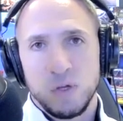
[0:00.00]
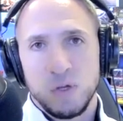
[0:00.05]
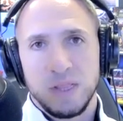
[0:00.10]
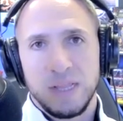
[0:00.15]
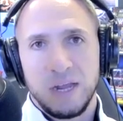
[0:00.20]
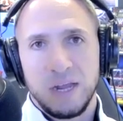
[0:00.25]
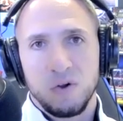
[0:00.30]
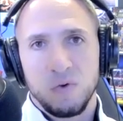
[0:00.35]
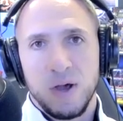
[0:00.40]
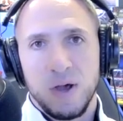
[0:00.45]

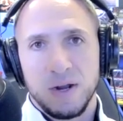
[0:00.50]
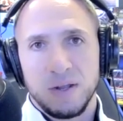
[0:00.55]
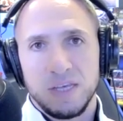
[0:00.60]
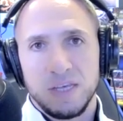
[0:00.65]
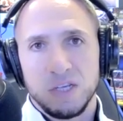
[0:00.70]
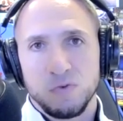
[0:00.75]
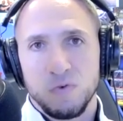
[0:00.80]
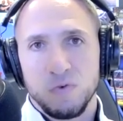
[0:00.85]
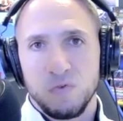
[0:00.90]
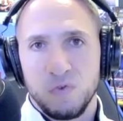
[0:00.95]
later on in
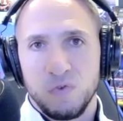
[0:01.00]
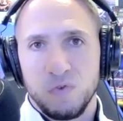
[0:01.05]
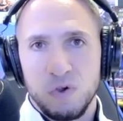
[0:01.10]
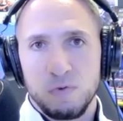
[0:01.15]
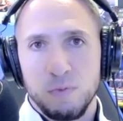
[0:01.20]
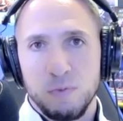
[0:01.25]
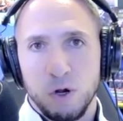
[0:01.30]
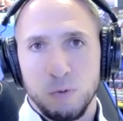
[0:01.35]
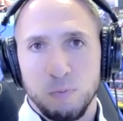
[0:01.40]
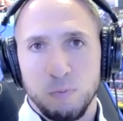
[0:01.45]
this
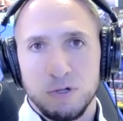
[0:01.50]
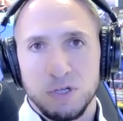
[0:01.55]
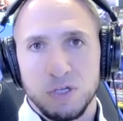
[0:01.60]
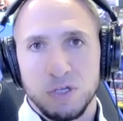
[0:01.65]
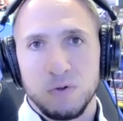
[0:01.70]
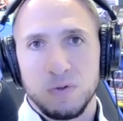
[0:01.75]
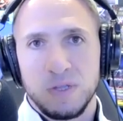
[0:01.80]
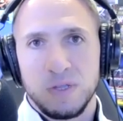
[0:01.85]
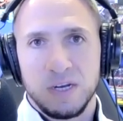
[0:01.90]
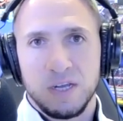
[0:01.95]
review. Mark
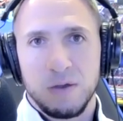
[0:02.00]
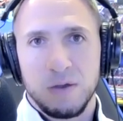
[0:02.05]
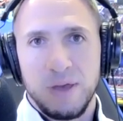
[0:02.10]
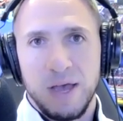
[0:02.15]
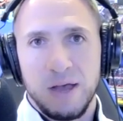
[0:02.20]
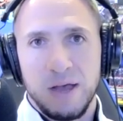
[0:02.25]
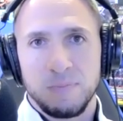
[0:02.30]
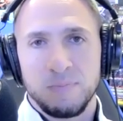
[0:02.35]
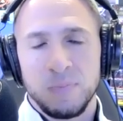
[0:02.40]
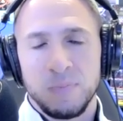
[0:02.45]
Briscoe did come
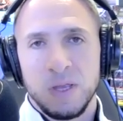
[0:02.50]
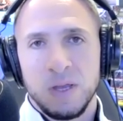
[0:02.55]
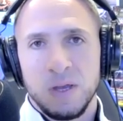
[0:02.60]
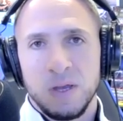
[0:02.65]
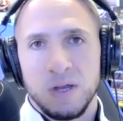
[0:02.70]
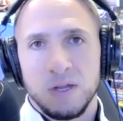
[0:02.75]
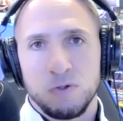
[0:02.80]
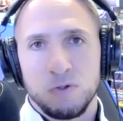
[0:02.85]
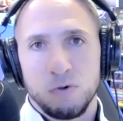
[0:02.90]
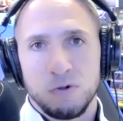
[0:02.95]
out
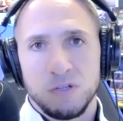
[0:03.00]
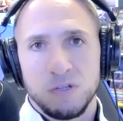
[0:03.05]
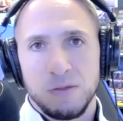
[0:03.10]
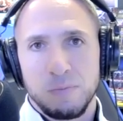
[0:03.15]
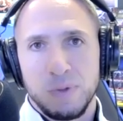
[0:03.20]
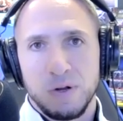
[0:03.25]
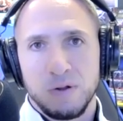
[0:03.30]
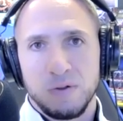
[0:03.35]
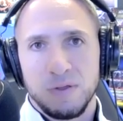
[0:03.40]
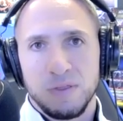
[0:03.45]
towards the
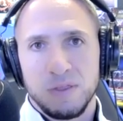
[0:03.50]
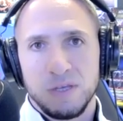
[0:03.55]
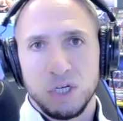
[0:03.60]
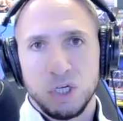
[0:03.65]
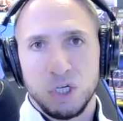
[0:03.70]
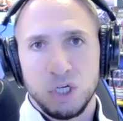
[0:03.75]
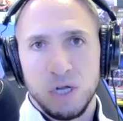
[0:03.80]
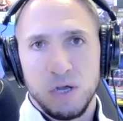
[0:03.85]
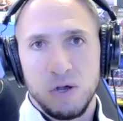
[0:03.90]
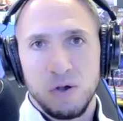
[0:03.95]
middle of this
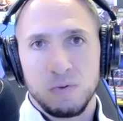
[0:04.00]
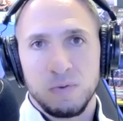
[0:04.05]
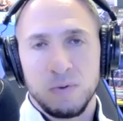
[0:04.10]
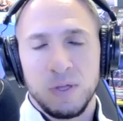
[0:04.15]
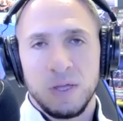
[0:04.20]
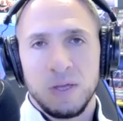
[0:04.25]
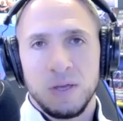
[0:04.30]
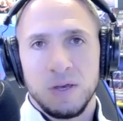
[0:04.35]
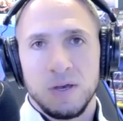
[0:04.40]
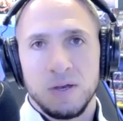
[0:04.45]
show
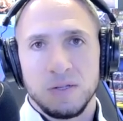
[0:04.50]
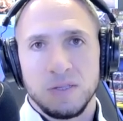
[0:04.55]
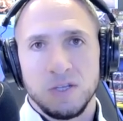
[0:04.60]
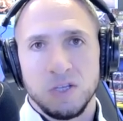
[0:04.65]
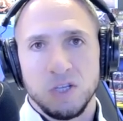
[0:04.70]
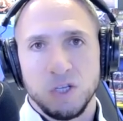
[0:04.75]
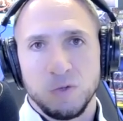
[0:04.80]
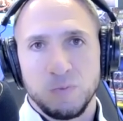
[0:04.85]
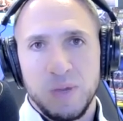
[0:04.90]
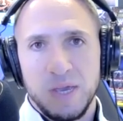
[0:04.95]

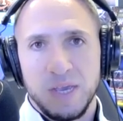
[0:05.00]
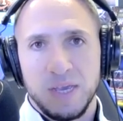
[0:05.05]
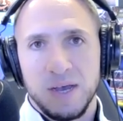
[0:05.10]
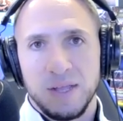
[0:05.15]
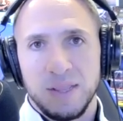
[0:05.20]
to speak on